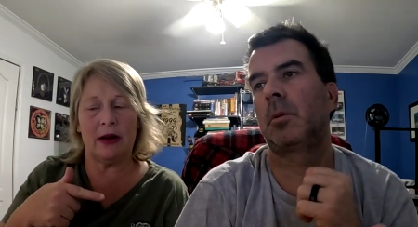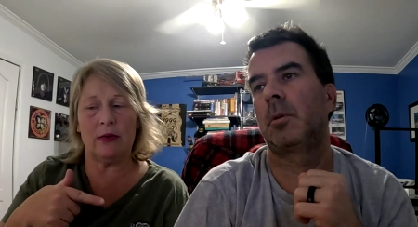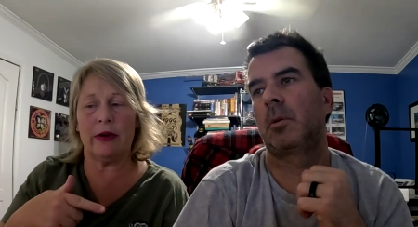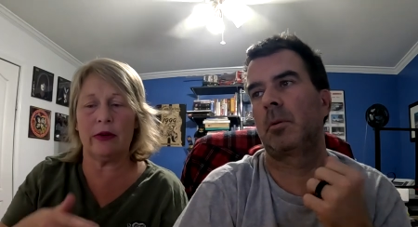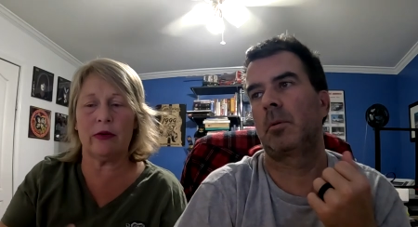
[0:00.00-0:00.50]

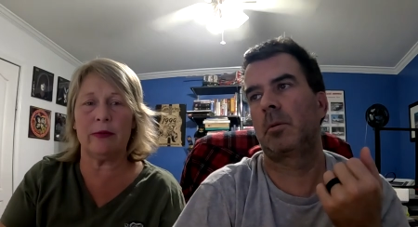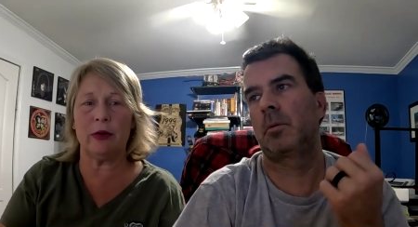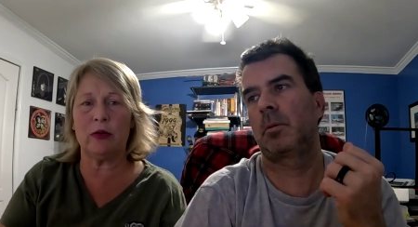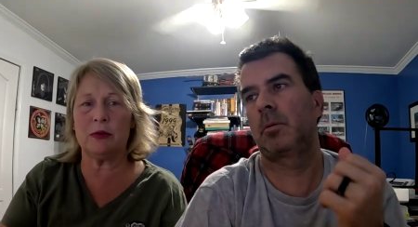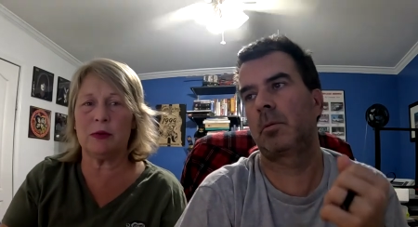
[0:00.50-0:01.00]
Speaker 1: on a Royal
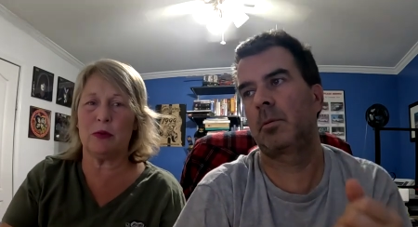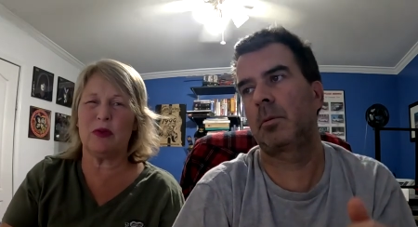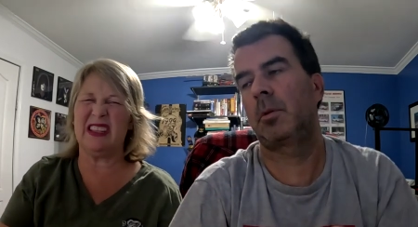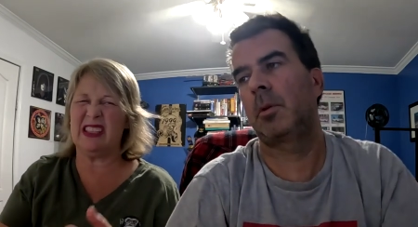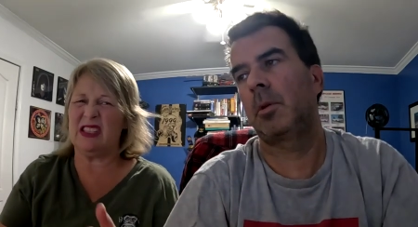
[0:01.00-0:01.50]
Caribbean cruise, we were
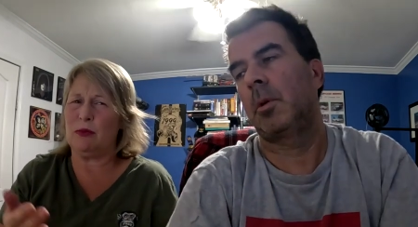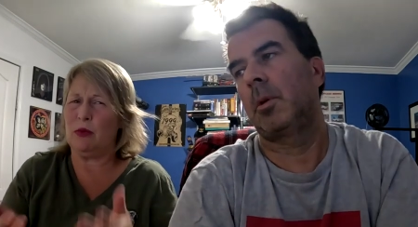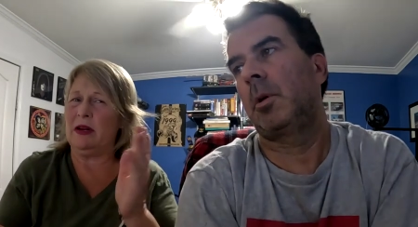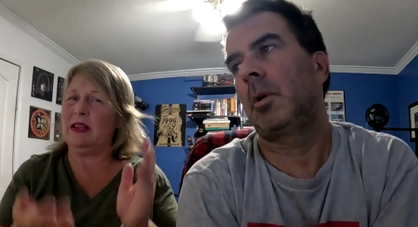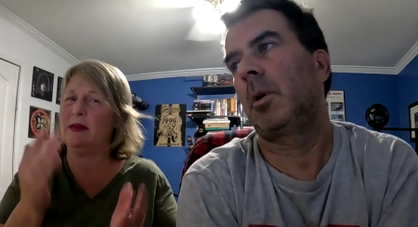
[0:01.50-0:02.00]
really
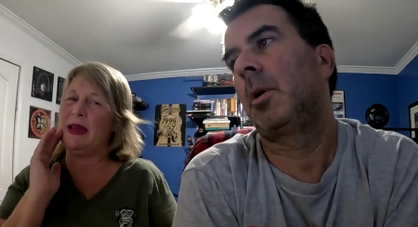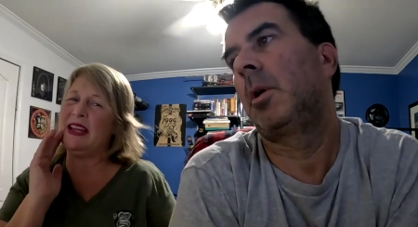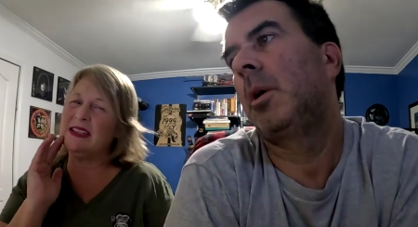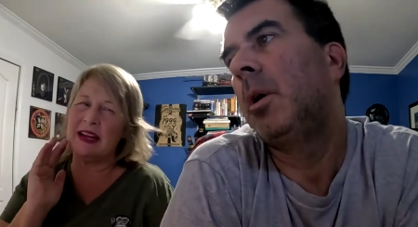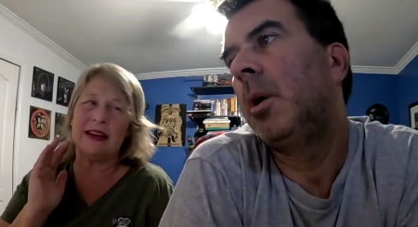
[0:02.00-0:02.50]
disappointed in the
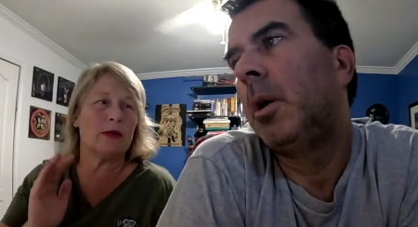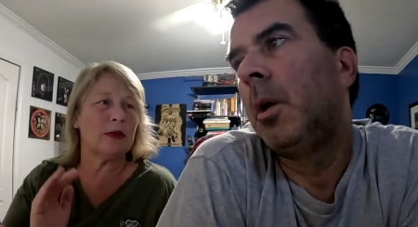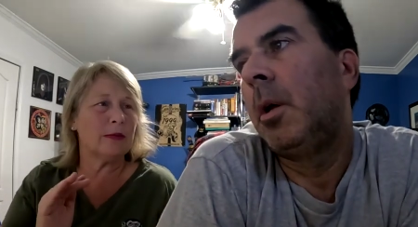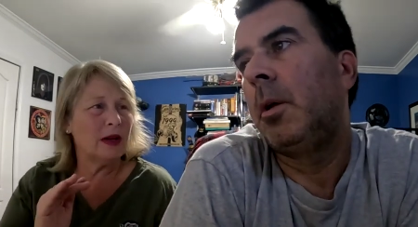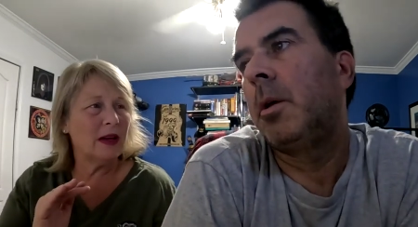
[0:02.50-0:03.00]
main dining
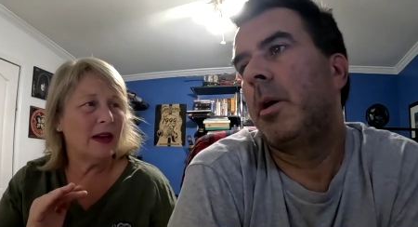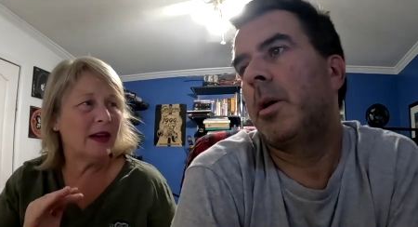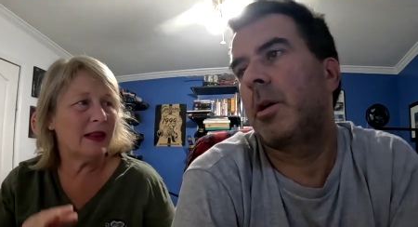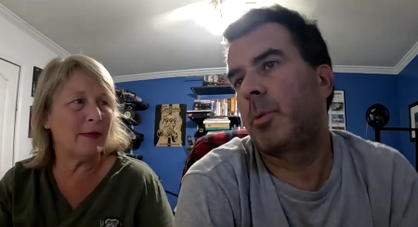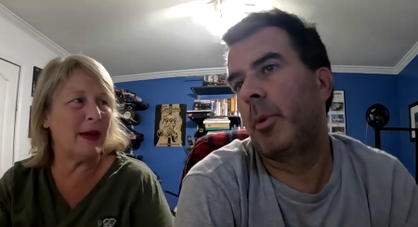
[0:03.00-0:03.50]
room.
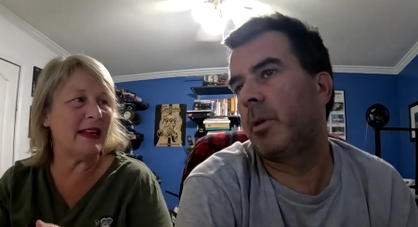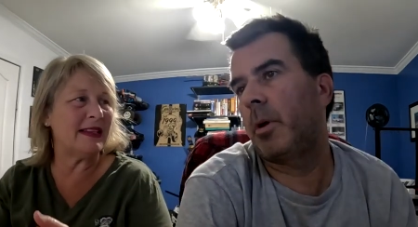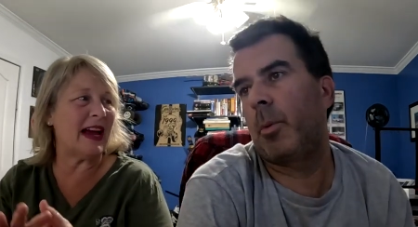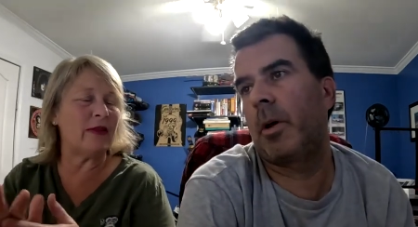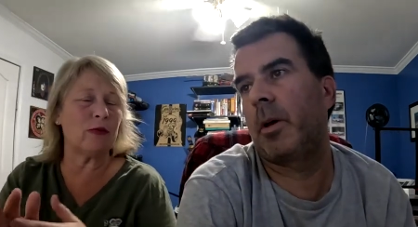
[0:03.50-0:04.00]
The Sweet.
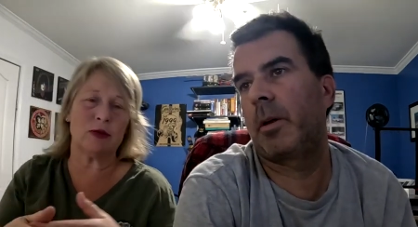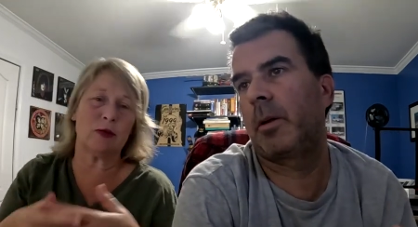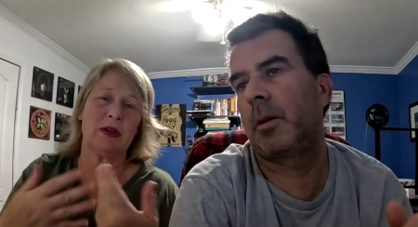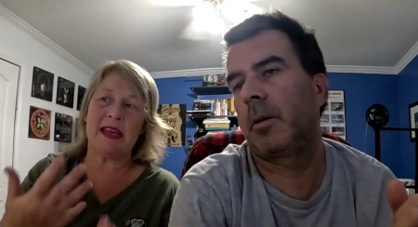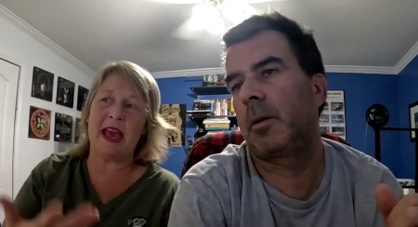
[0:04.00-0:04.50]
main dining room
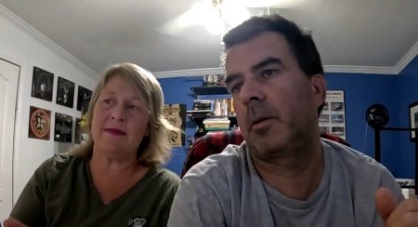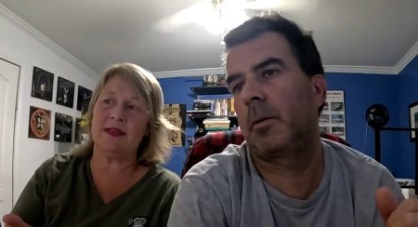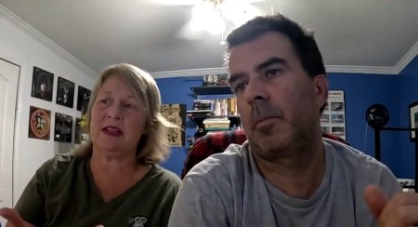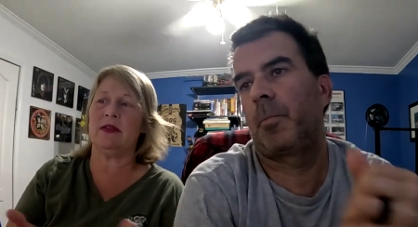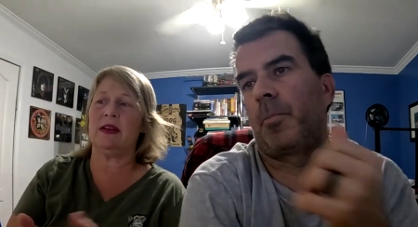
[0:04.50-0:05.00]
was really
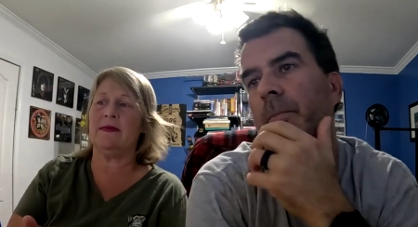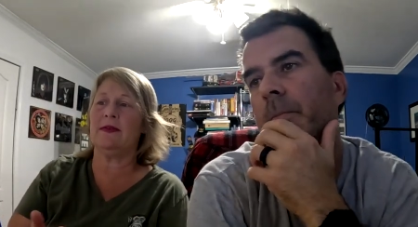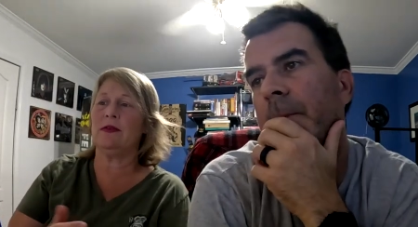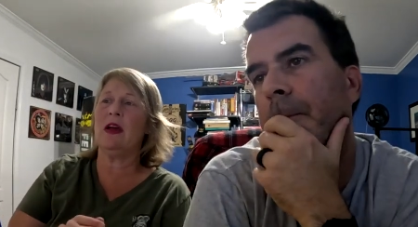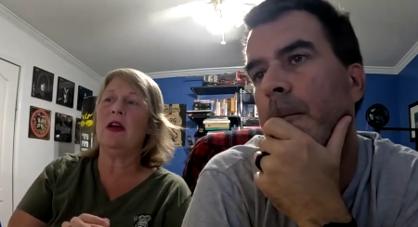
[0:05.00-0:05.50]
cafeteria food,